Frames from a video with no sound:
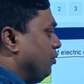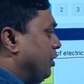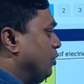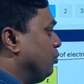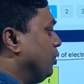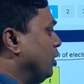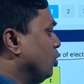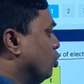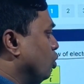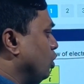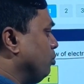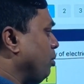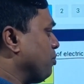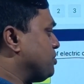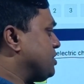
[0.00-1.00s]
when 1
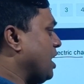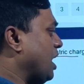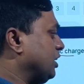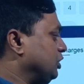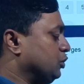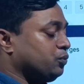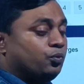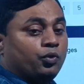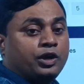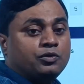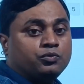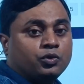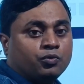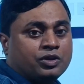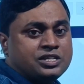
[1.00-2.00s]
coulomb of charge is
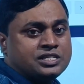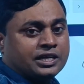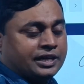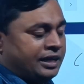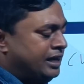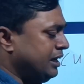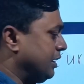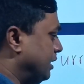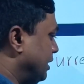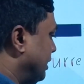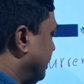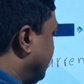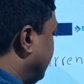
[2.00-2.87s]
flowing for 1 second,